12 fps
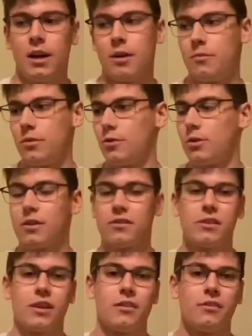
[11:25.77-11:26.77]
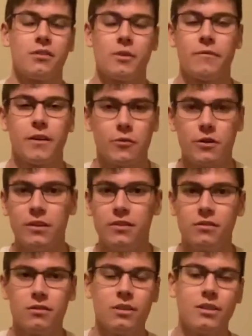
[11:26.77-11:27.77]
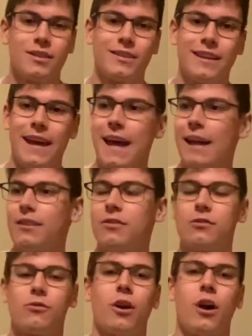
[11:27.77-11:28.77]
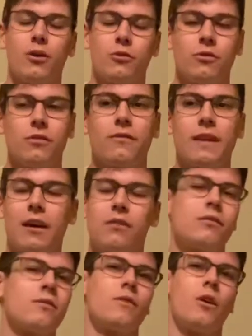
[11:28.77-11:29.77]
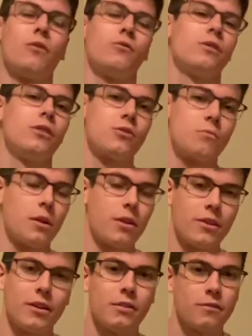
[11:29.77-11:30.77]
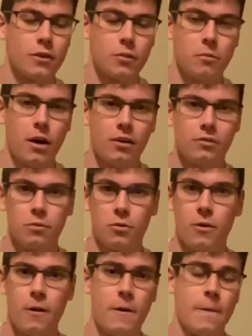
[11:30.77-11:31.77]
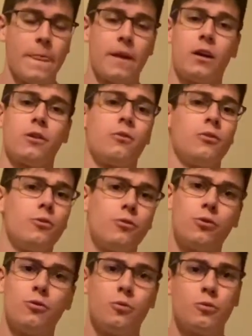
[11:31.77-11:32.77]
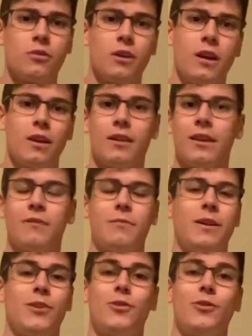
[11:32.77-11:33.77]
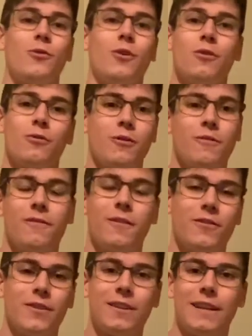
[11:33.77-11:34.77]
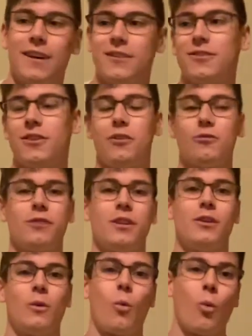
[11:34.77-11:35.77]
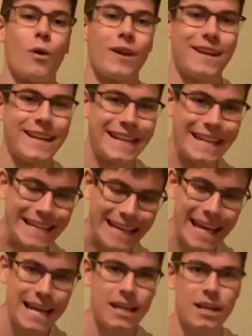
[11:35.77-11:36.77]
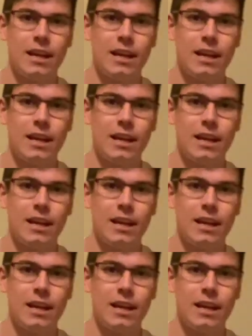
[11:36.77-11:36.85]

You can scale these up very easily to tens or hundreds of thousands of dollars each month. It is very possible. I know YouTubers that have made $250,000 in one day,